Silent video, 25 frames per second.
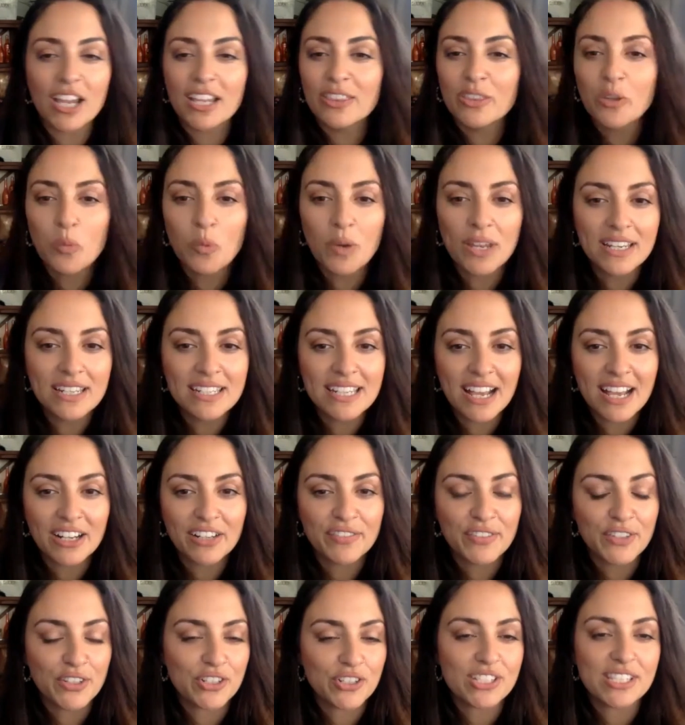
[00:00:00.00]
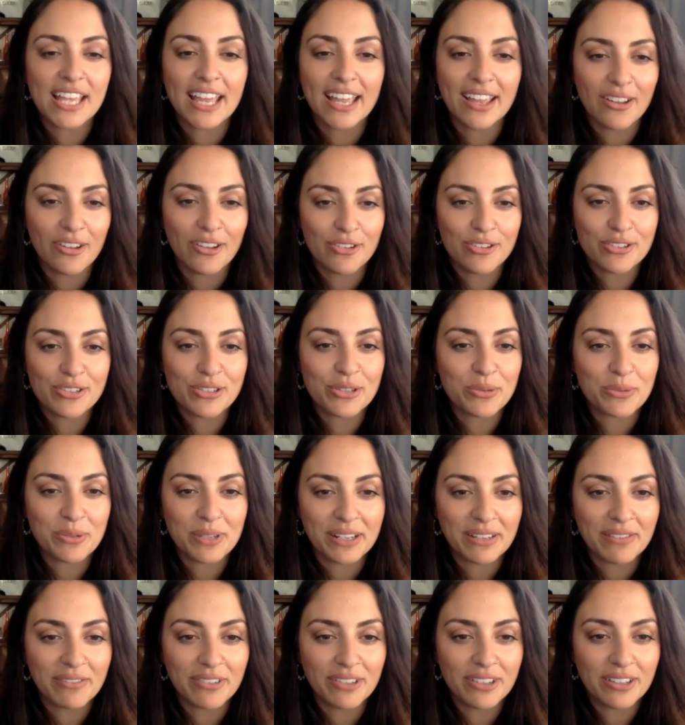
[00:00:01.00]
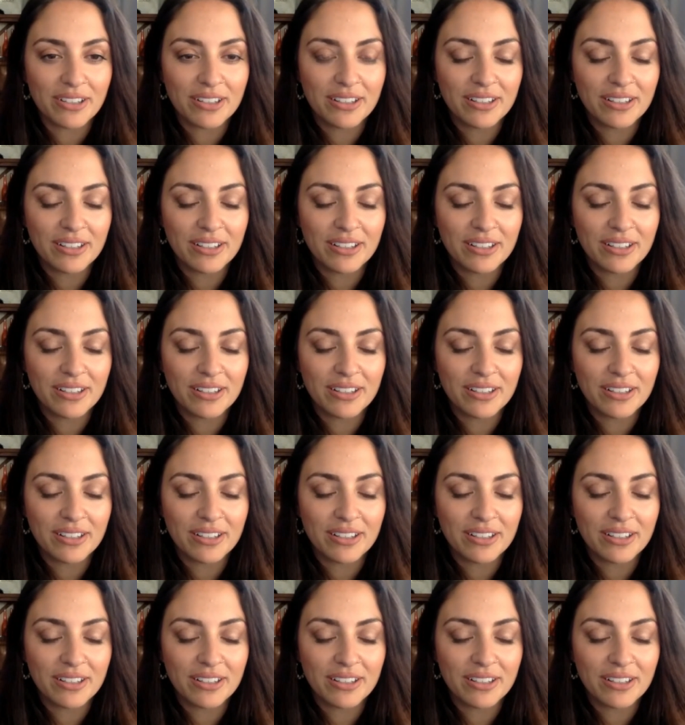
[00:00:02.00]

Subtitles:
the wind out of your sails or whatever?